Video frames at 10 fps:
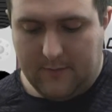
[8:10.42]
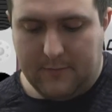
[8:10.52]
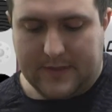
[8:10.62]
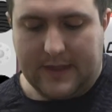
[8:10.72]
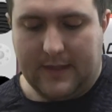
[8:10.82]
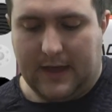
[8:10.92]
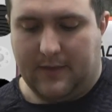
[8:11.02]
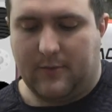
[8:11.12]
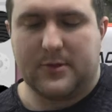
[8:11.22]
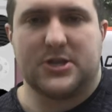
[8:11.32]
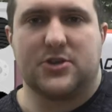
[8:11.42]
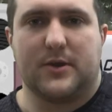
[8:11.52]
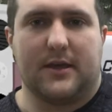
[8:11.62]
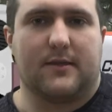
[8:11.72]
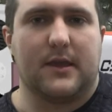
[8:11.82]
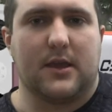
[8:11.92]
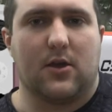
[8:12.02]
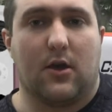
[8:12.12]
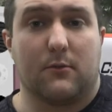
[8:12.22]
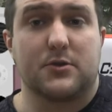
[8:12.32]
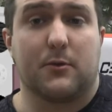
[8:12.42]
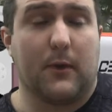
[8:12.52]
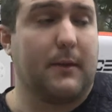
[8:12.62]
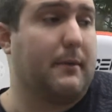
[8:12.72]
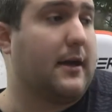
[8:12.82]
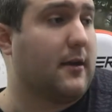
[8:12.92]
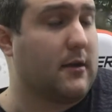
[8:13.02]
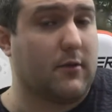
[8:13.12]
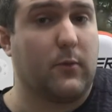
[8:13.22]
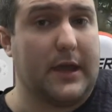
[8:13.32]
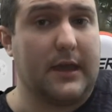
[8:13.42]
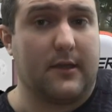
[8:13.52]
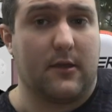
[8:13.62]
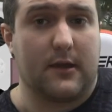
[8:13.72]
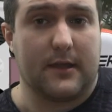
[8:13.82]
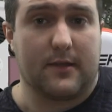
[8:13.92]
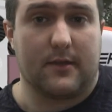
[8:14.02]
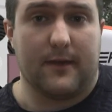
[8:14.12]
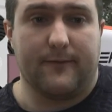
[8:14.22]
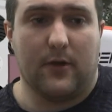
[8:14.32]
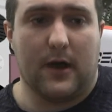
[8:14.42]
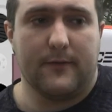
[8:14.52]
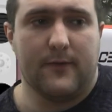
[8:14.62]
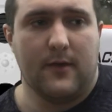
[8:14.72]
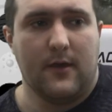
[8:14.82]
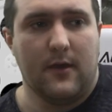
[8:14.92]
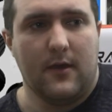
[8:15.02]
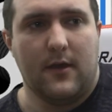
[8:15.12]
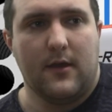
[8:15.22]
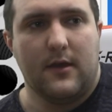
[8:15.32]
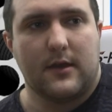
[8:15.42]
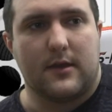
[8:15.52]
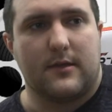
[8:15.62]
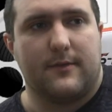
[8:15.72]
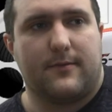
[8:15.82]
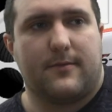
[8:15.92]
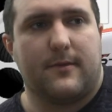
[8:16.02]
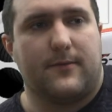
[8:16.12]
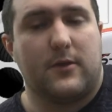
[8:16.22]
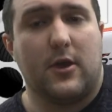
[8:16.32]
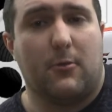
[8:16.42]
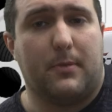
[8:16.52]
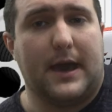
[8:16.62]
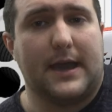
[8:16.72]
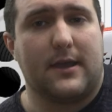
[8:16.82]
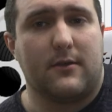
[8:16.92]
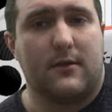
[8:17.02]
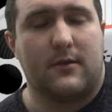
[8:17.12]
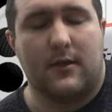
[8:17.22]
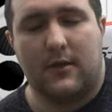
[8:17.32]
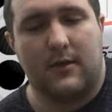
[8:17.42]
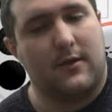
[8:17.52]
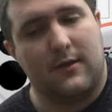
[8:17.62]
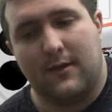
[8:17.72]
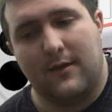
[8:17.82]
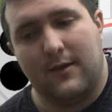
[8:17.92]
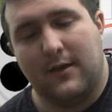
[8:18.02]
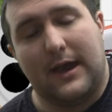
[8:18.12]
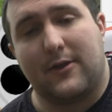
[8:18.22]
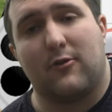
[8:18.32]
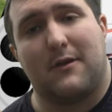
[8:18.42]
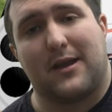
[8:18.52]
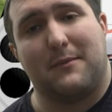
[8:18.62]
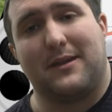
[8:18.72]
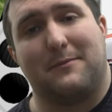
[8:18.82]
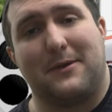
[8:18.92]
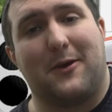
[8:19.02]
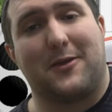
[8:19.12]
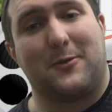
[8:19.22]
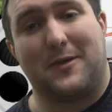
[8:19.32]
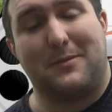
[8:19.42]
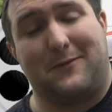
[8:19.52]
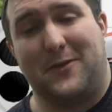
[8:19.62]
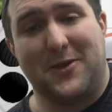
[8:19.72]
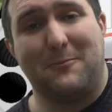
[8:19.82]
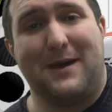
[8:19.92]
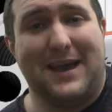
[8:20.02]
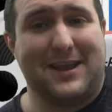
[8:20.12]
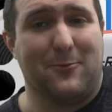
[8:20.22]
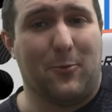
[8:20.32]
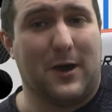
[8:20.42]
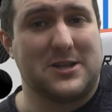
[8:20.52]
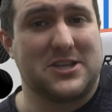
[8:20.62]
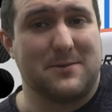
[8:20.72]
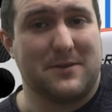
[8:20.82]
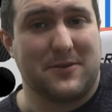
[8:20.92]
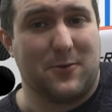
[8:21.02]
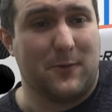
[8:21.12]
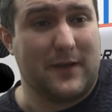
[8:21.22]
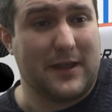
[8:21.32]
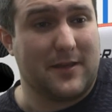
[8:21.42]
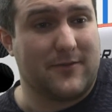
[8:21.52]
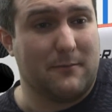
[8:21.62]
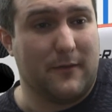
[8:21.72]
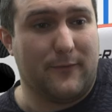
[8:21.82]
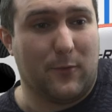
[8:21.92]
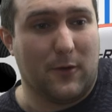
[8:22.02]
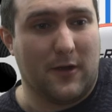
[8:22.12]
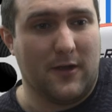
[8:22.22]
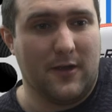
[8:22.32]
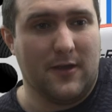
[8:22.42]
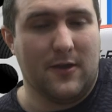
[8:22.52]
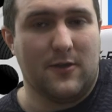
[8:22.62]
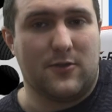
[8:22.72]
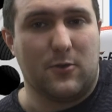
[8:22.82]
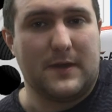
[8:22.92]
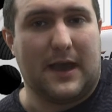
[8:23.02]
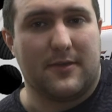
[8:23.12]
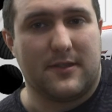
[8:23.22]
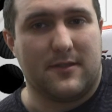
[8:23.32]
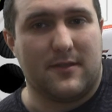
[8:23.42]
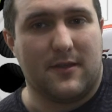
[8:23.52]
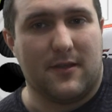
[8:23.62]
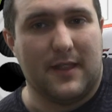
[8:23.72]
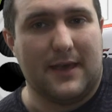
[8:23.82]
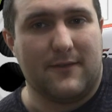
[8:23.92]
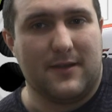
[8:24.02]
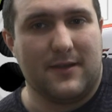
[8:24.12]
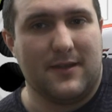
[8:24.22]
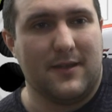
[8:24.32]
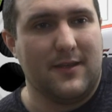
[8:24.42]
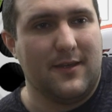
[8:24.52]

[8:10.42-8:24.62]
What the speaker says: But then I switched to an SD card, which was way better because it's way easier to get the stuff off. Because if you go back and, I don't recommend it, to be honest with you, but if you go back and watch some of those old videos from before 2011,